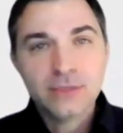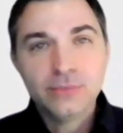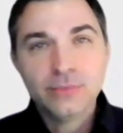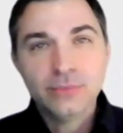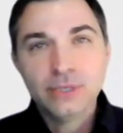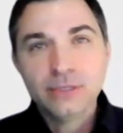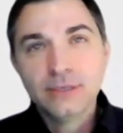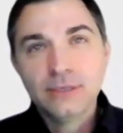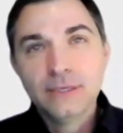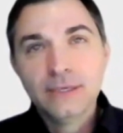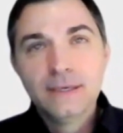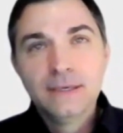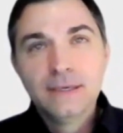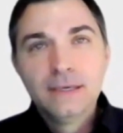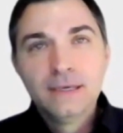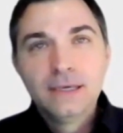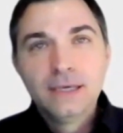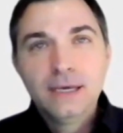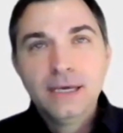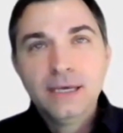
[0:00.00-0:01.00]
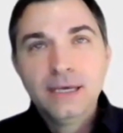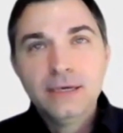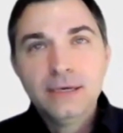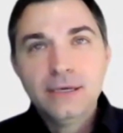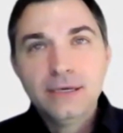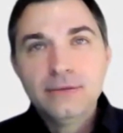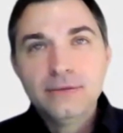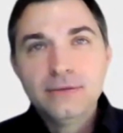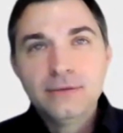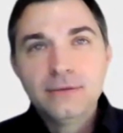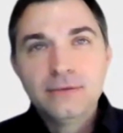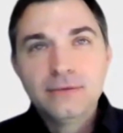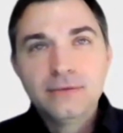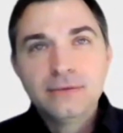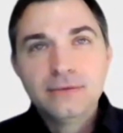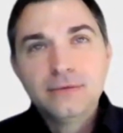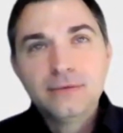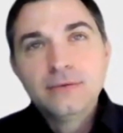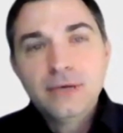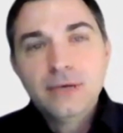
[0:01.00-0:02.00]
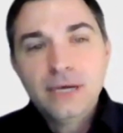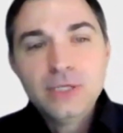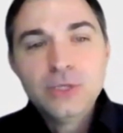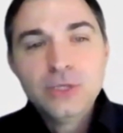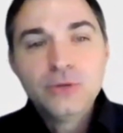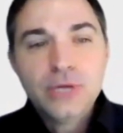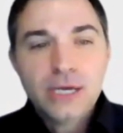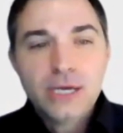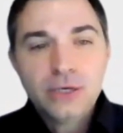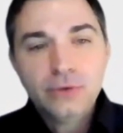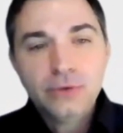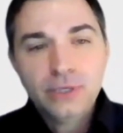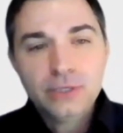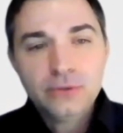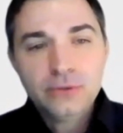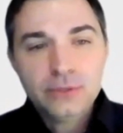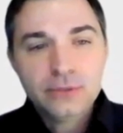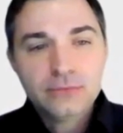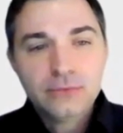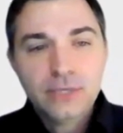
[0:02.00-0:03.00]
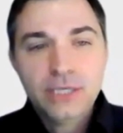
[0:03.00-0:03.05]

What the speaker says: But I knew that going into it.